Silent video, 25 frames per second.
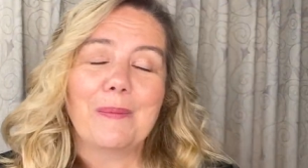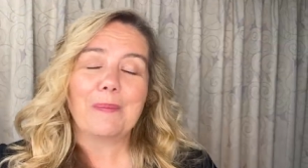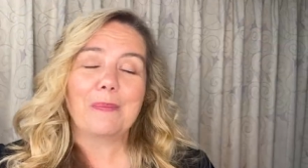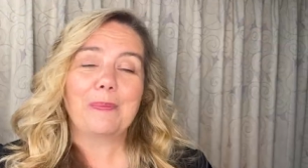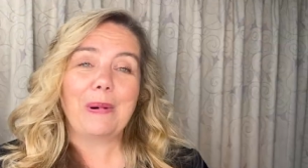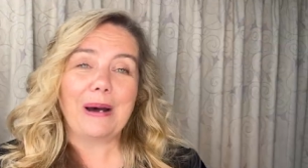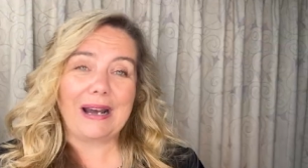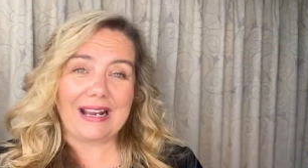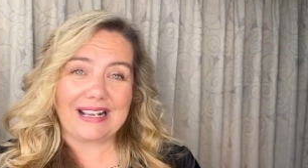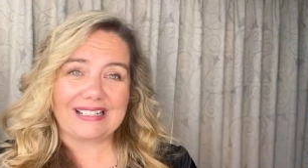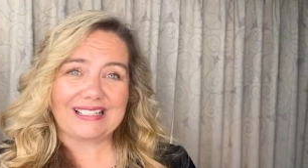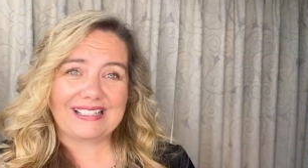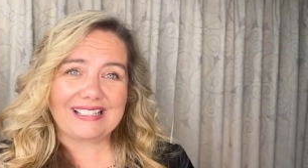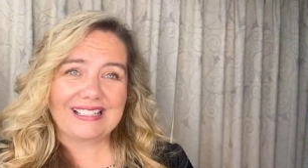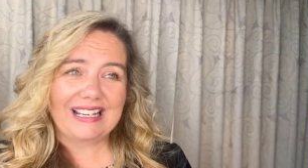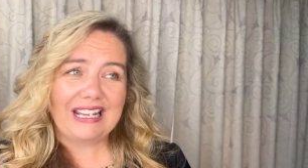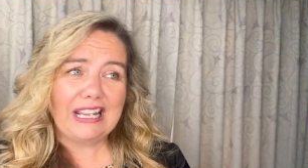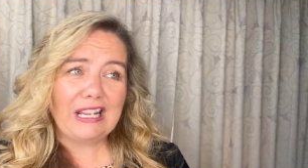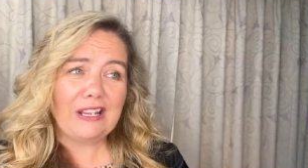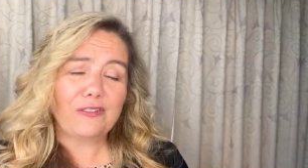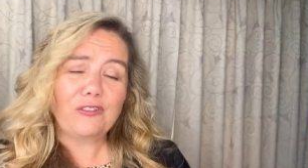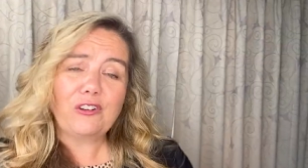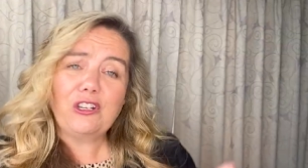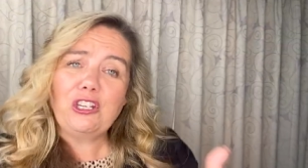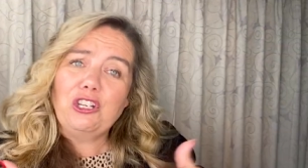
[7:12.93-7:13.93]
But
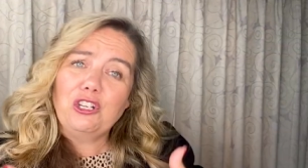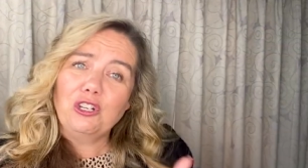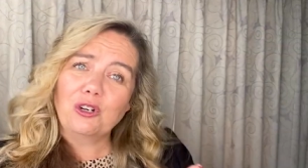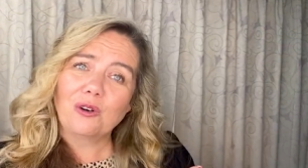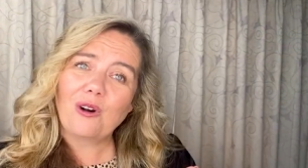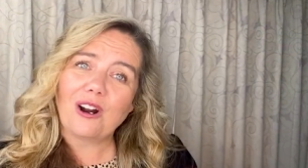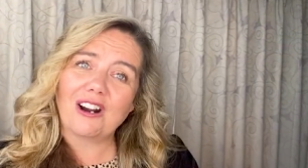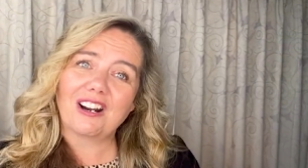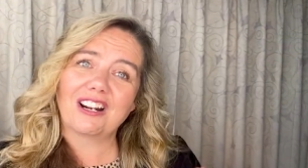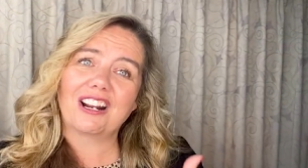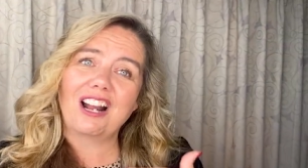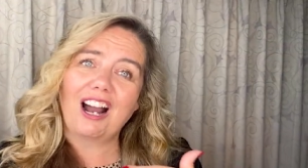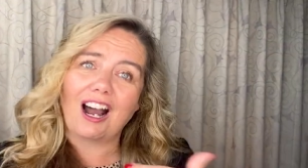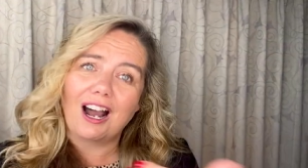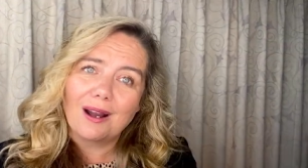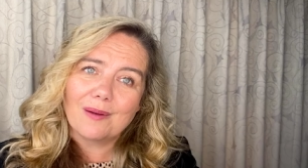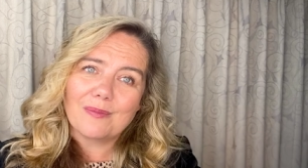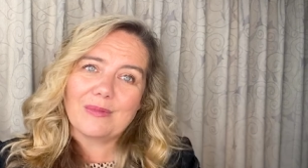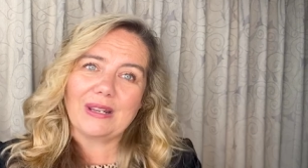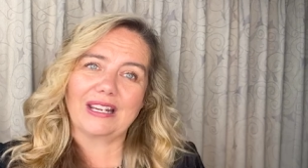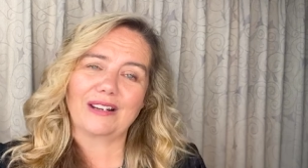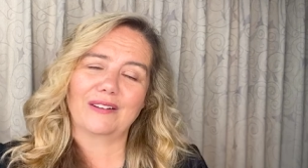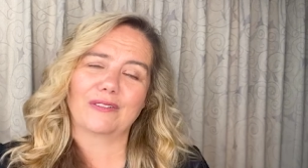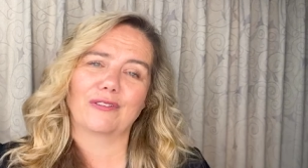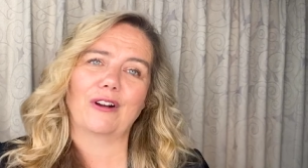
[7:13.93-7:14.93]
if you are
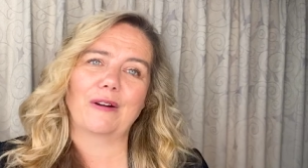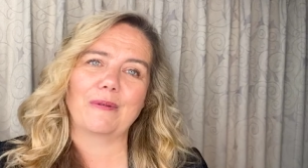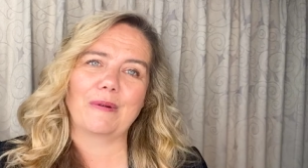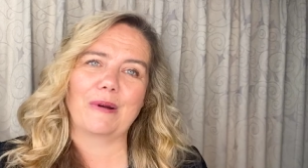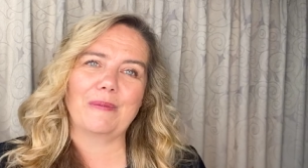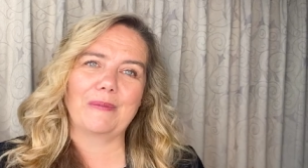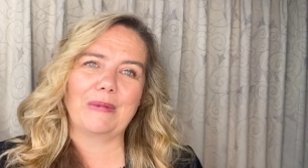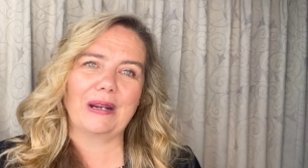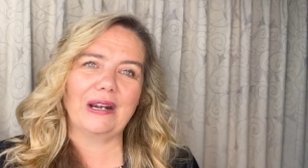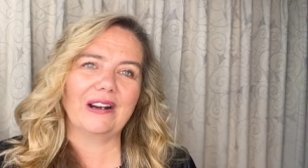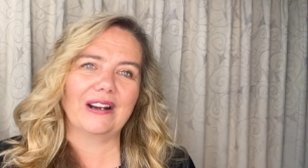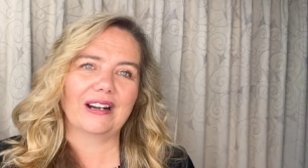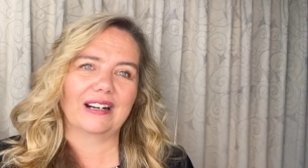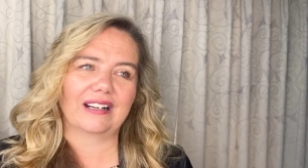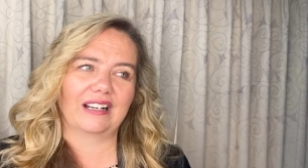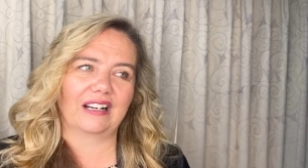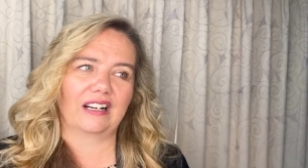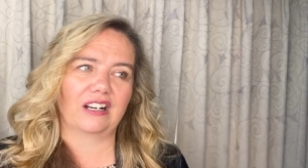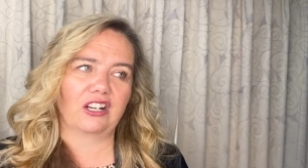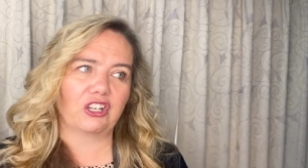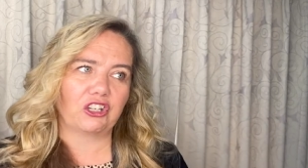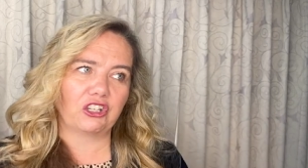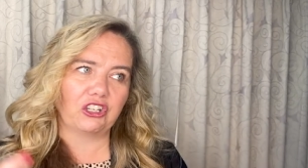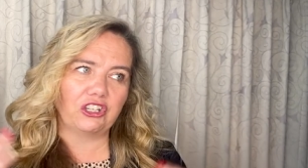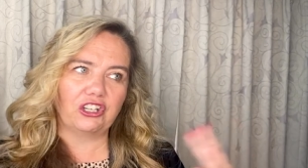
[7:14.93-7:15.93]
coming from
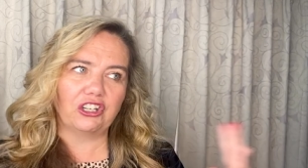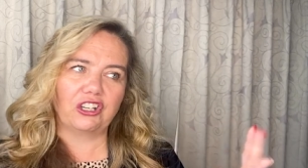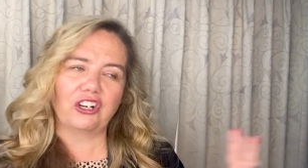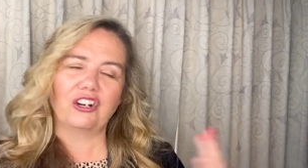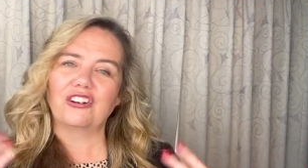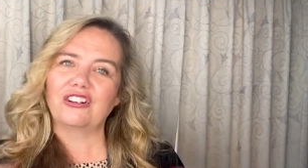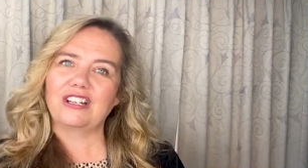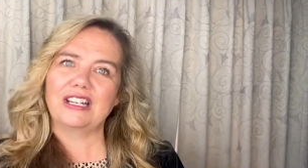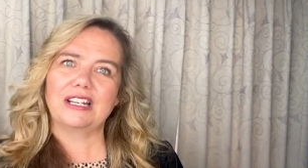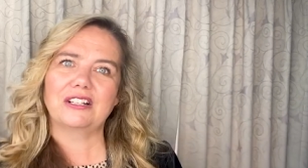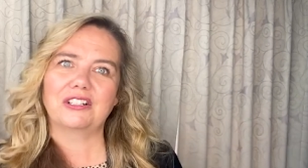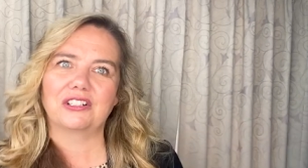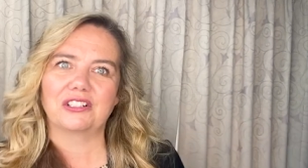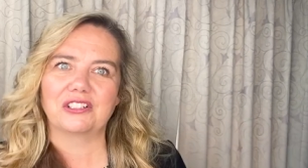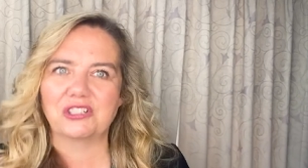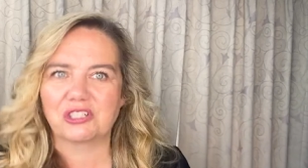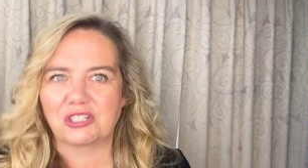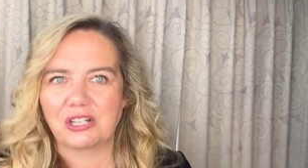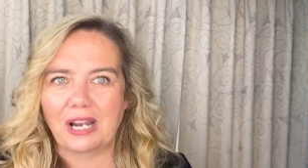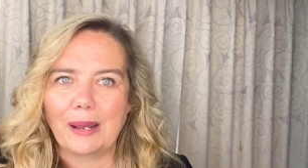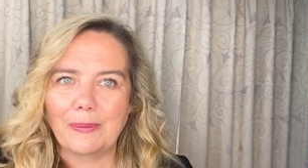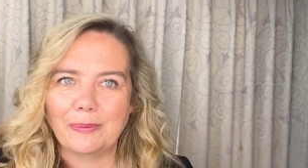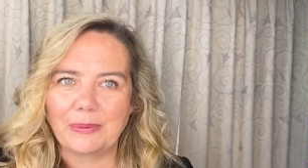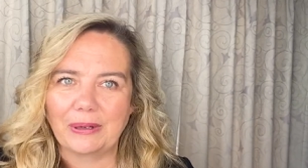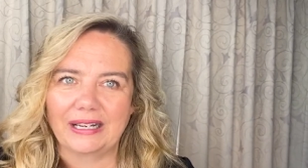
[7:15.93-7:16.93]
America, you don't need good
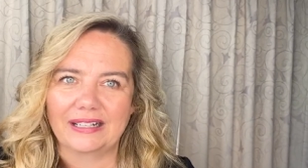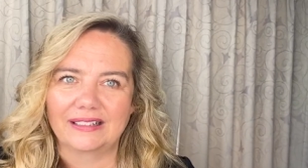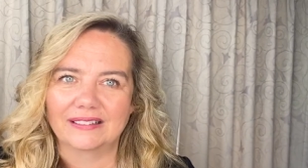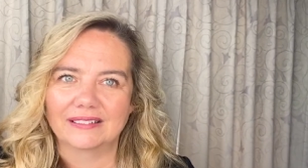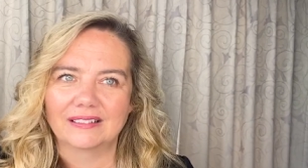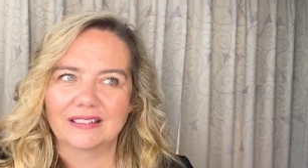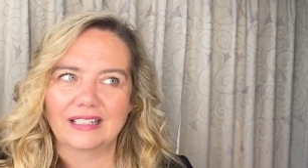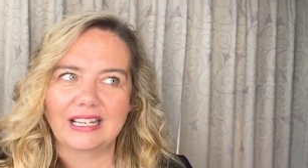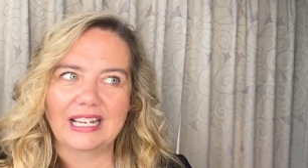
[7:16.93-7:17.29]
shopping.